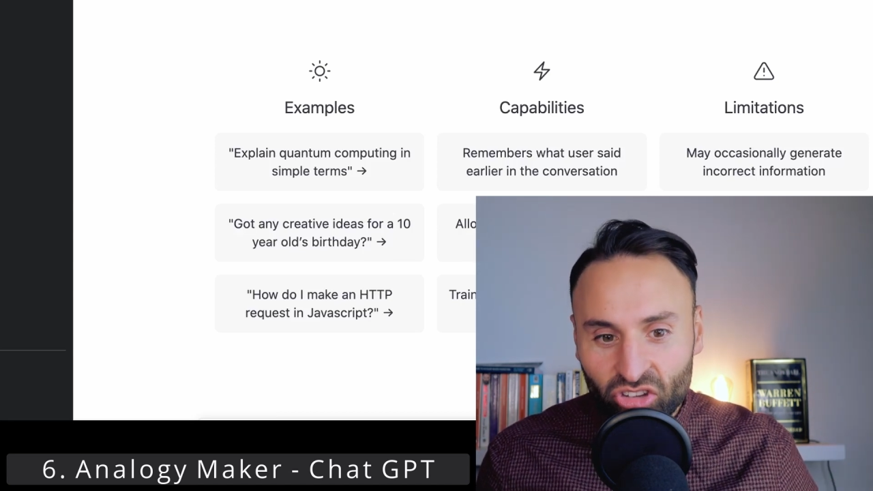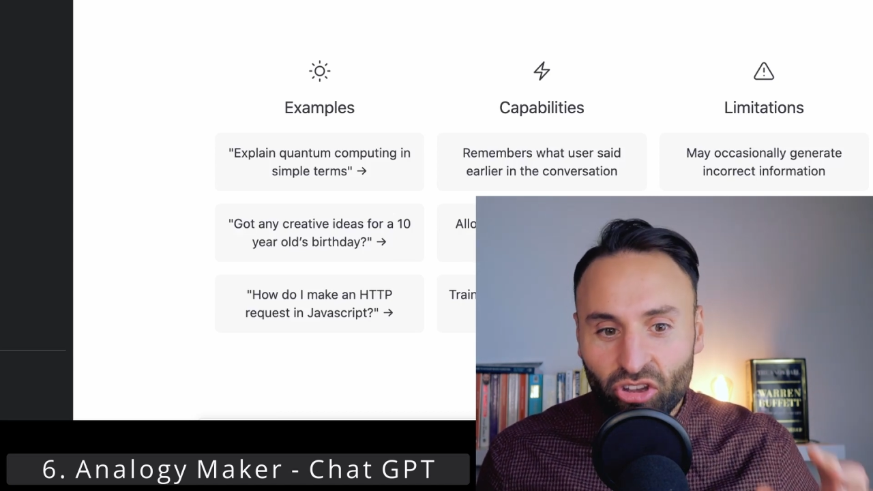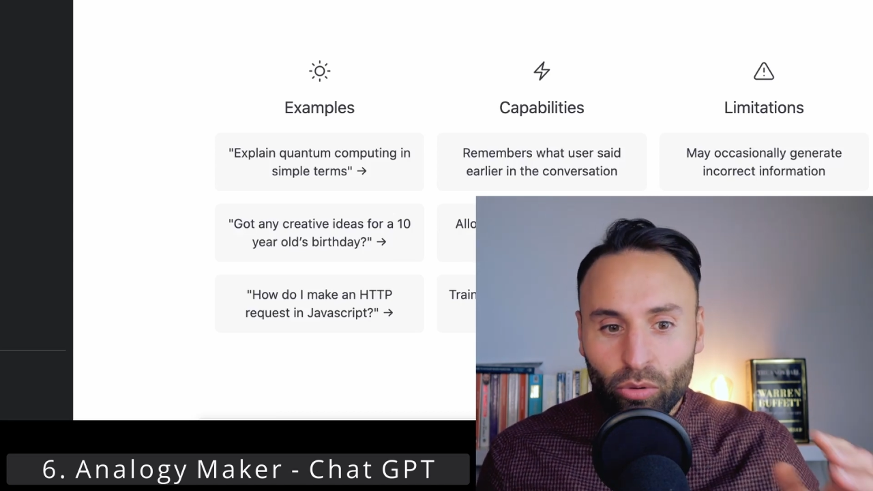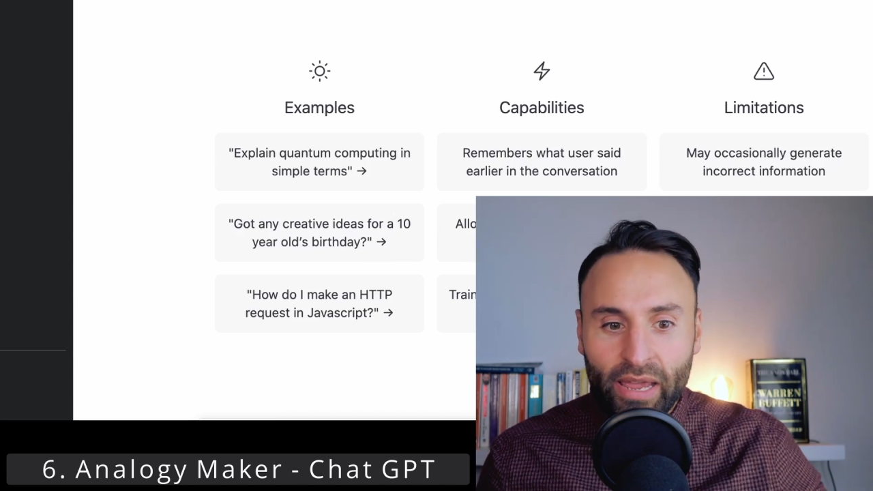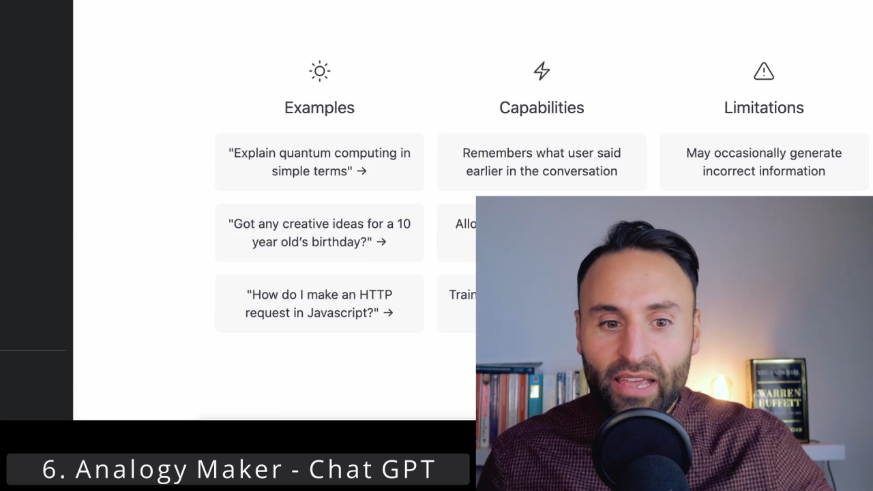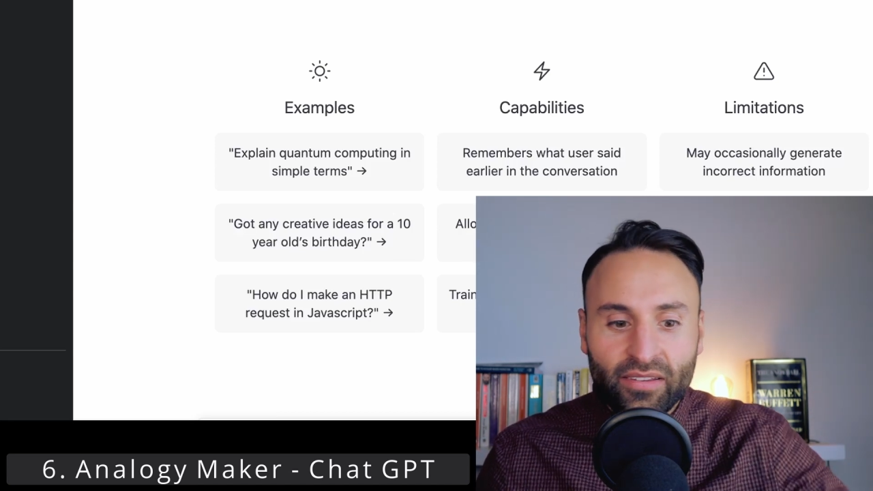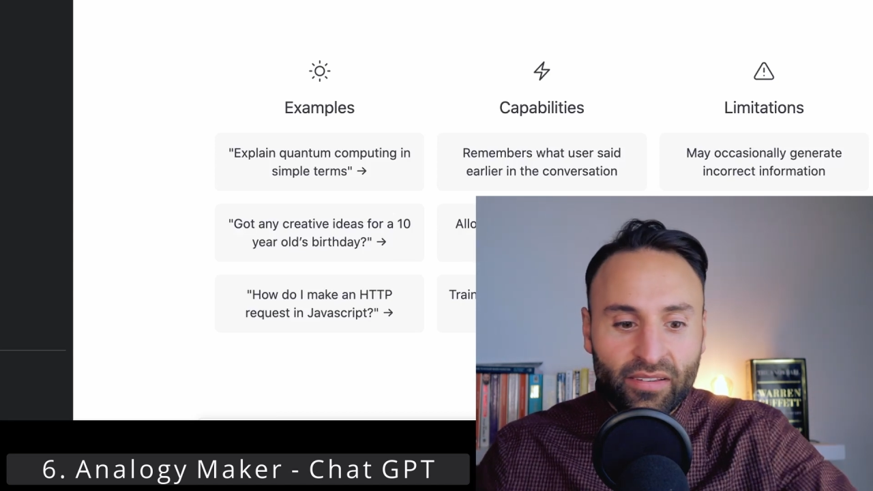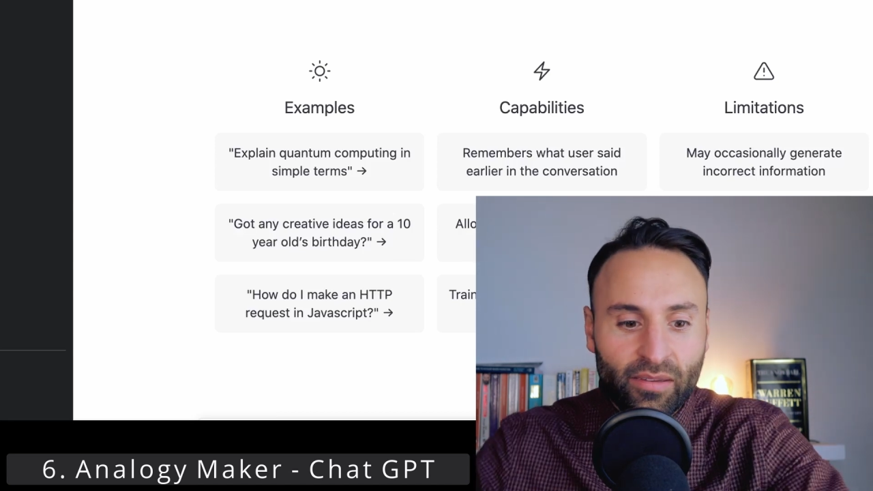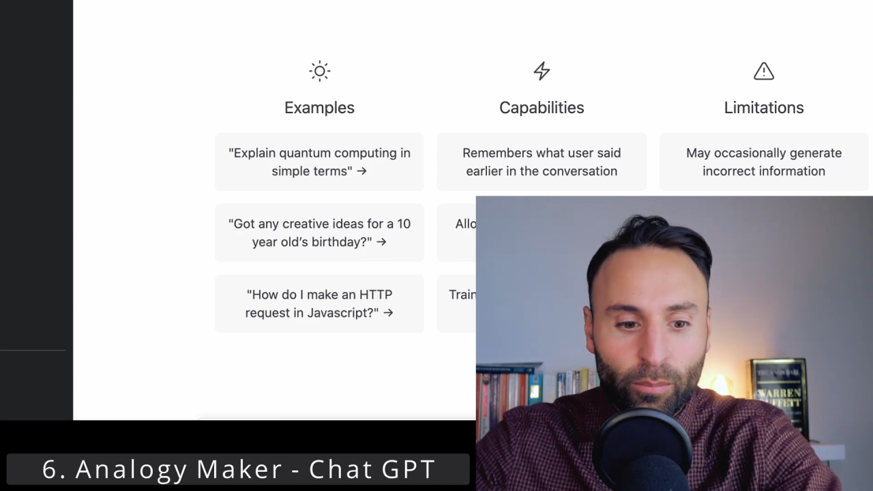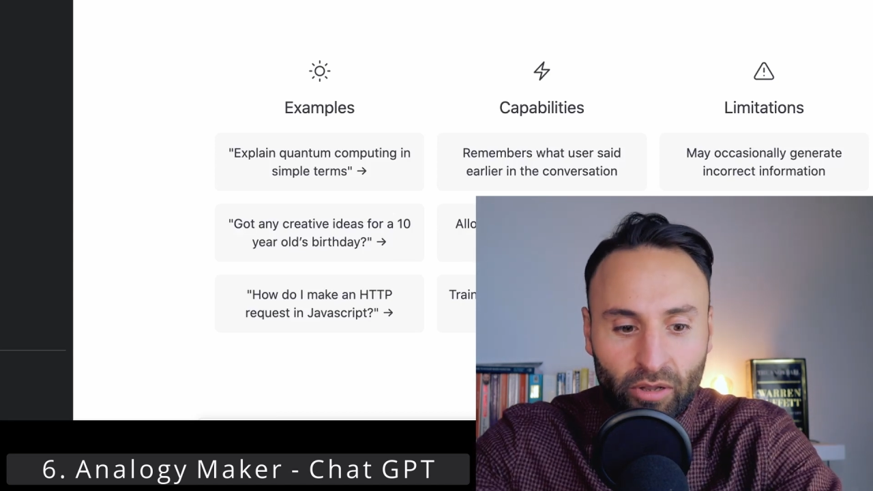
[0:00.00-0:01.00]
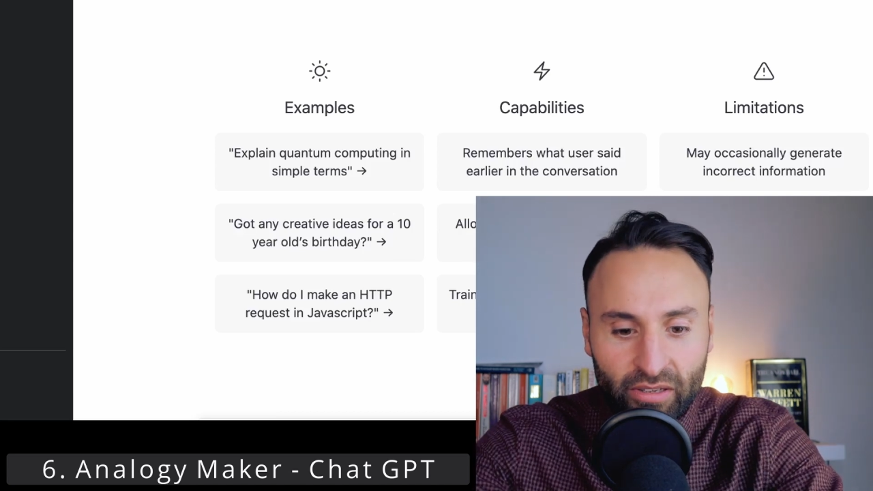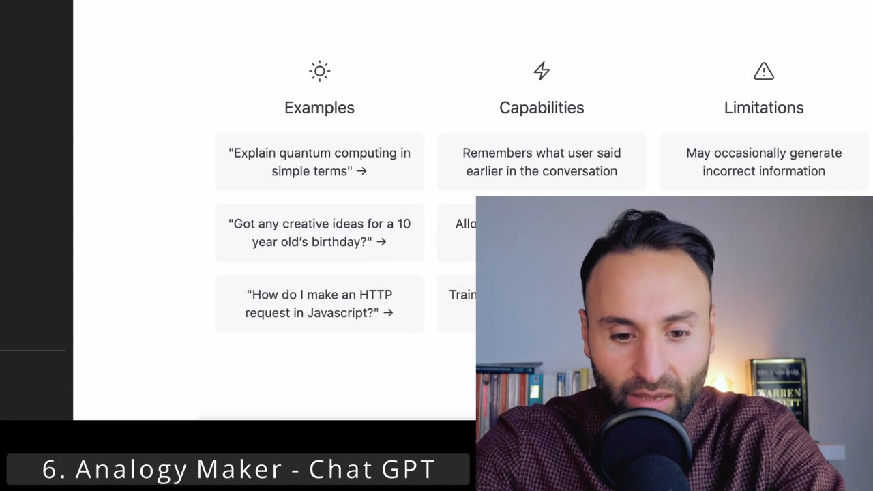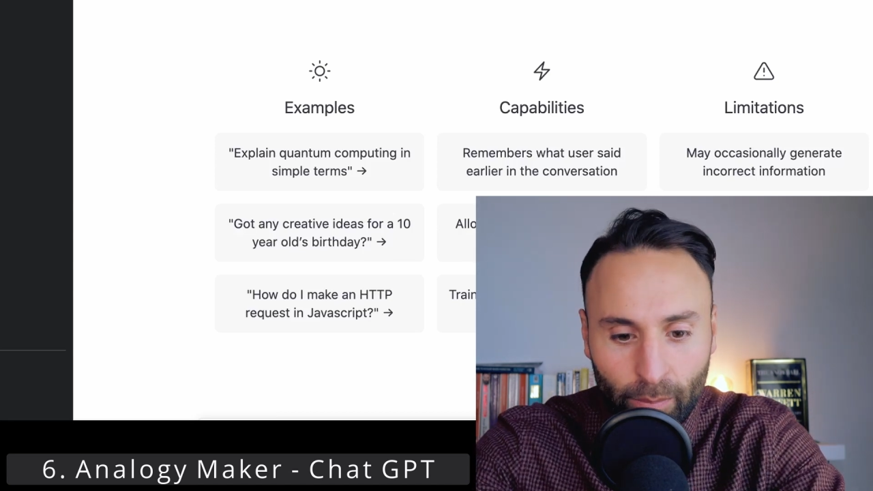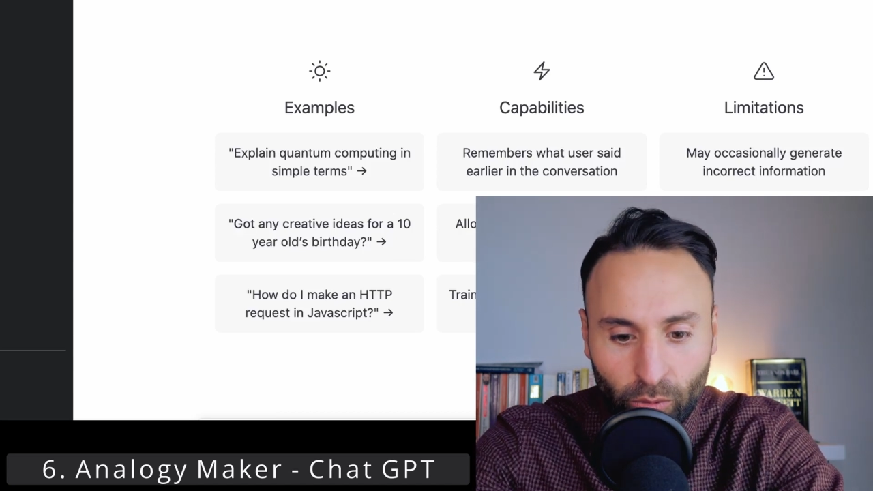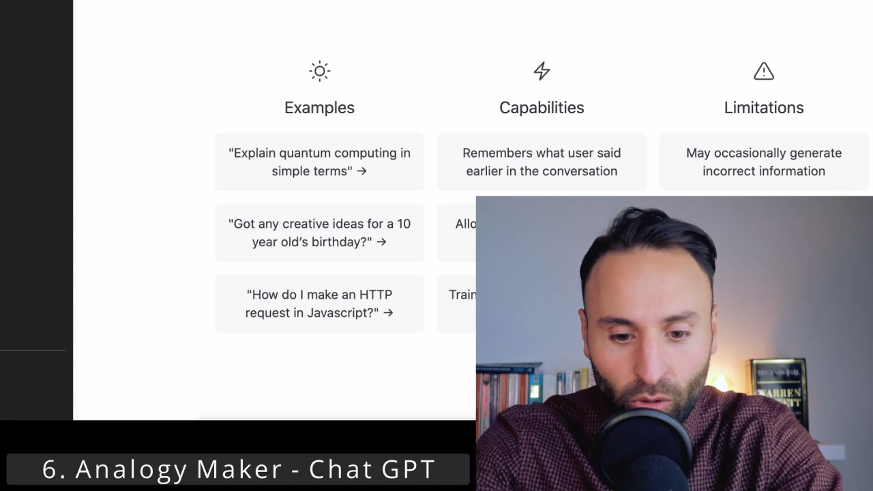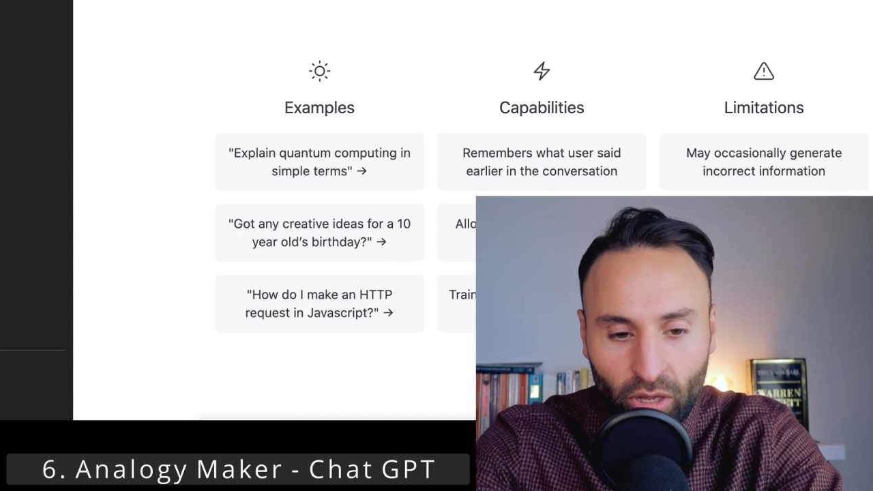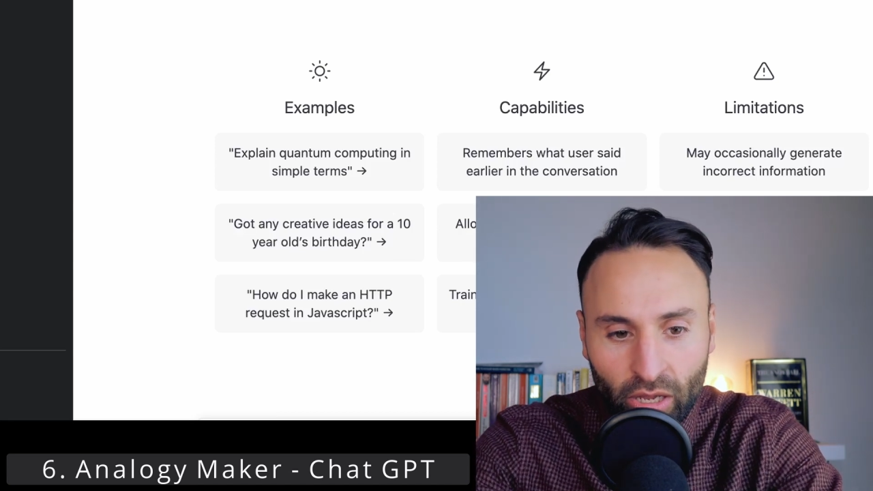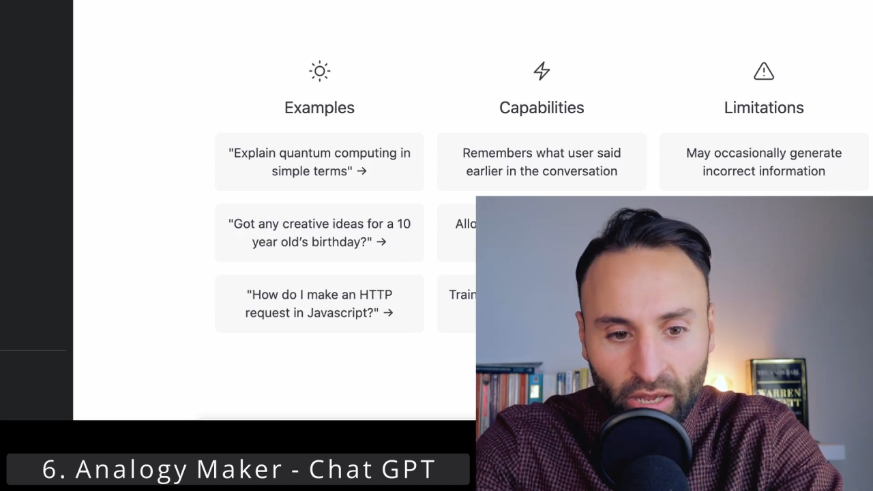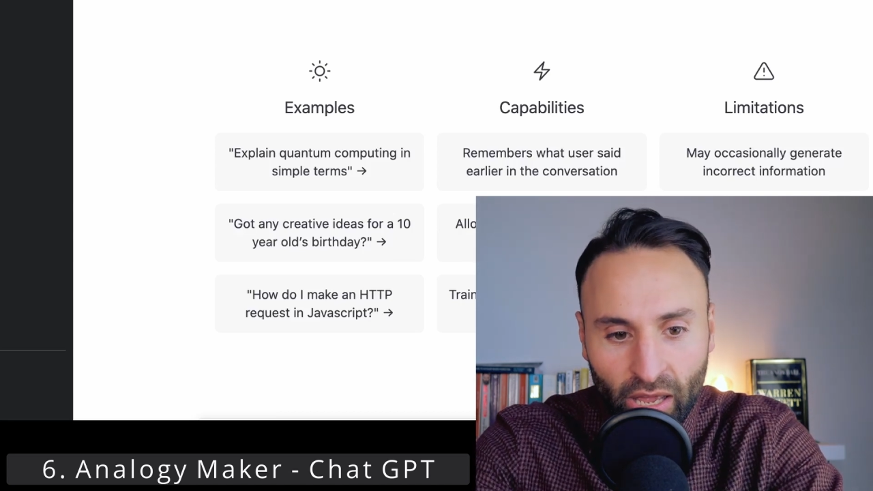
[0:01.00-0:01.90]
So here's a simple example.